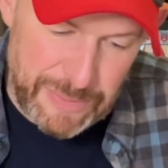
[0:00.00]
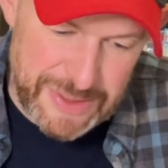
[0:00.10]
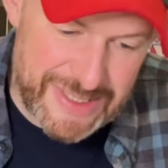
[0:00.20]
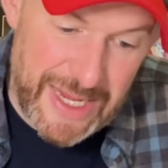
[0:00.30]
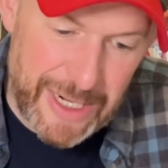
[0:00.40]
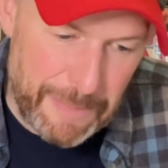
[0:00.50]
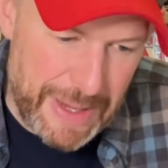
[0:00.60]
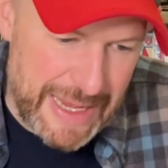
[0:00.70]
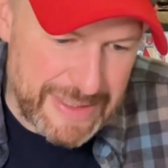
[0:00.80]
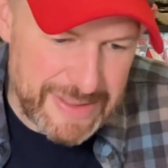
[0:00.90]
set up
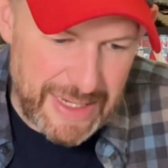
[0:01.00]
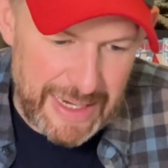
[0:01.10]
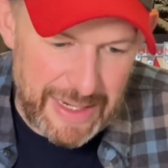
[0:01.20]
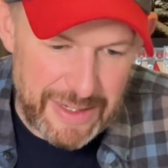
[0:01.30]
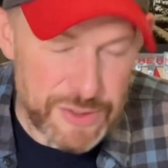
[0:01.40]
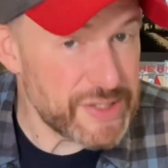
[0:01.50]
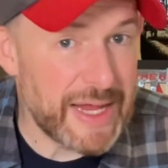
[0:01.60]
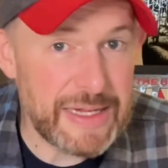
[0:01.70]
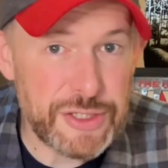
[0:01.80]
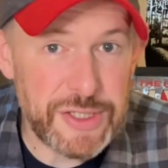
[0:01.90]
as just a
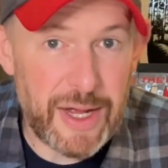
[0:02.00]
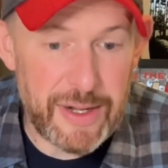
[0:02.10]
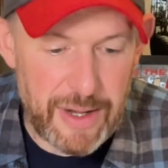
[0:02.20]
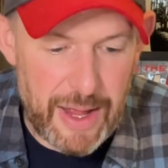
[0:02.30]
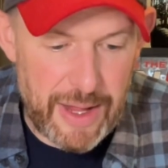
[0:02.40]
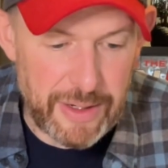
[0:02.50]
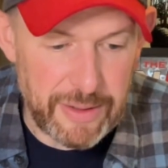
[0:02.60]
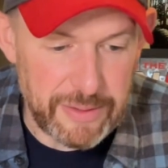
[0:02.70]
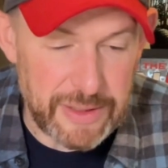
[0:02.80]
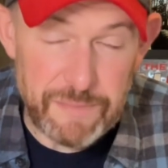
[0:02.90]
headshot at
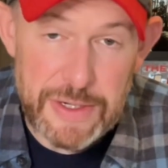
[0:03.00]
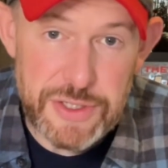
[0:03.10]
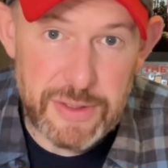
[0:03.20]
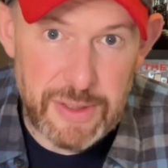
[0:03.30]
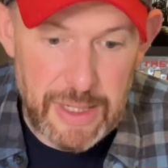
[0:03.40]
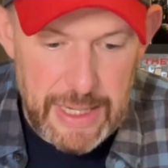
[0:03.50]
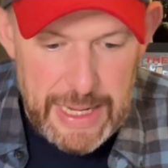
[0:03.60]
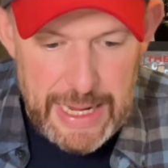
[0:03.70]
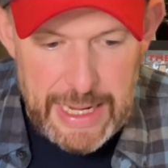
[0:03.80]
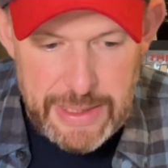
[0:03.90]
a convention,
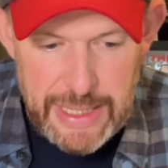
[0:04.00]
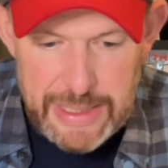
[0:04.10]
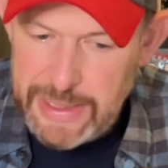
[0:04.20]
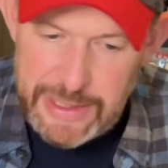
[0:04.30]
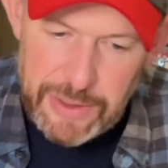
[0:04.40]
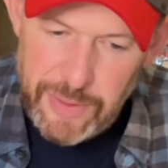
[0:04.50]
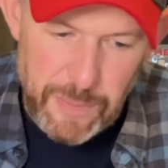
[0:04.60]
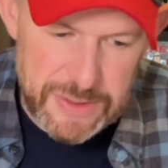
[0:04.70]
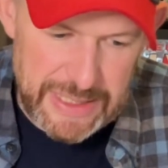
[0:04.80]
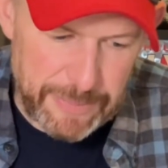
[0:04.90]
and then he
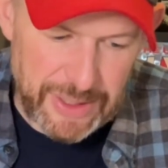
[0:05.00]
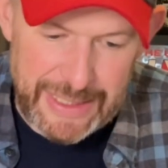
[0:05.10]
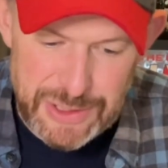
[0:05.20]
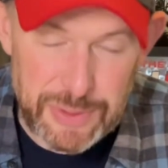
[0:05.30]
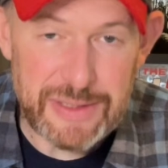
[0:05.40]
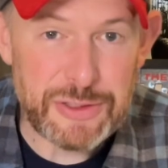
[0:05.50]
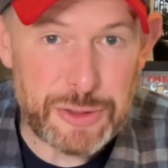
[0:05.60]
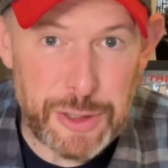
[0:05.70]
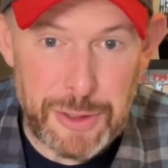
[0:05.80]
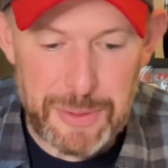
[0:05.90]
wasn't able to get to it at the
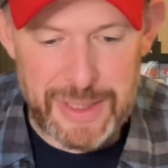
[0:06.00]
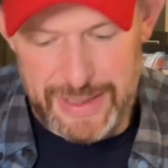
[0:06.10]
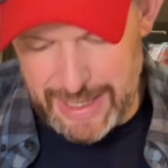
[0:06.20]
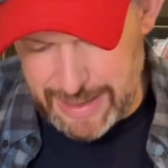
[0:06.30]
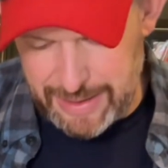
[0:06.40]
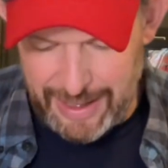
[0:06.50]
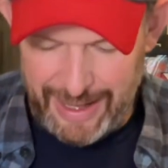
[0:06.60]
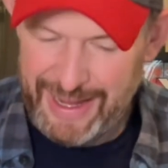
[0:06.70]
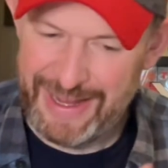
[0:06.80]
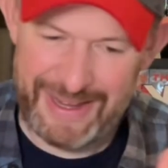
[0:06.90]
show, and then
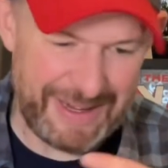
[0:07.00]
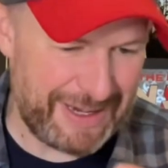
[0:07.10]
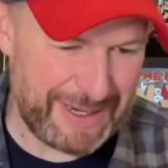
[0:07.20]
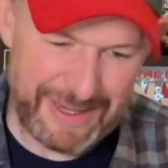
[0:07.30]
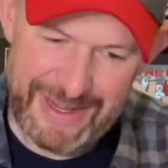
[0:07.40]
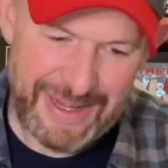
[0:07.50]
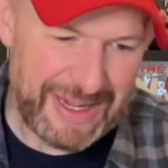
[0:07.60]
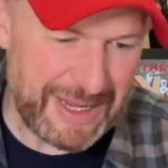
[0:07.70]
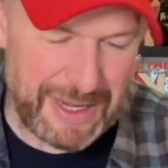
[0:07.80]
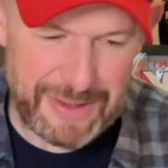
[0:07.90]

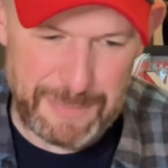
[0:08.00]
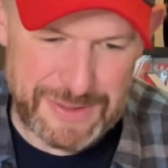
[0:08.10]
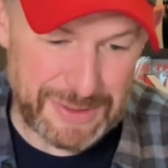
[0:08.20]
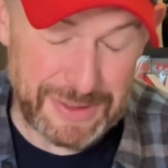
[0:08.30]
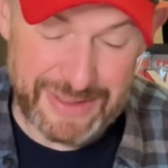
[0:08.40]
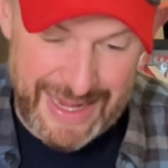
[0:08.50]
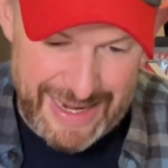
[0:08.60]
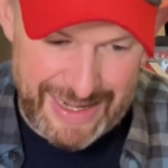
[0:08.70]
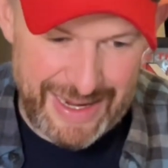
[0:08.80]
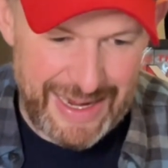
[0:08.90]
there was a
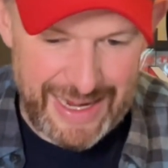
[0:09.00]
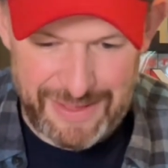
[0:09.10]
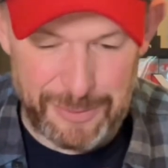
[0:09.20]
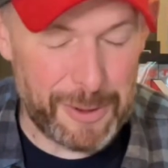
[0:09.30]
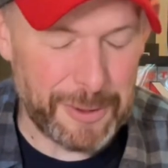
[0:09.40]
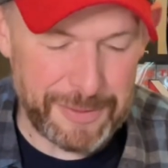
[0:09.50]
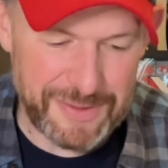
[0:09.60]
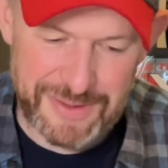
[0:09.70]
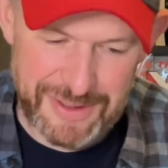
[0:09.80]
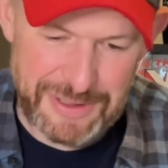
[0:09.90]
delay, and the longer
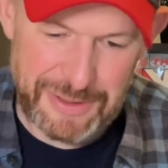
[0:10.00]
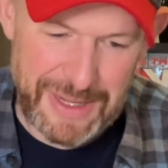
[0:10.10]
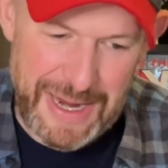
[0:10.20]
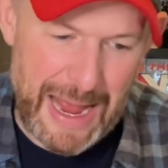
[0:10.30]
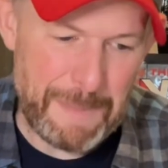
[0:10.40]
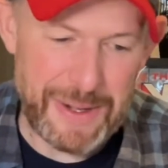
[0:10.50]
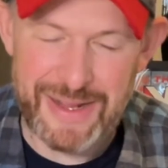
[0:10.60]
the delay happened, I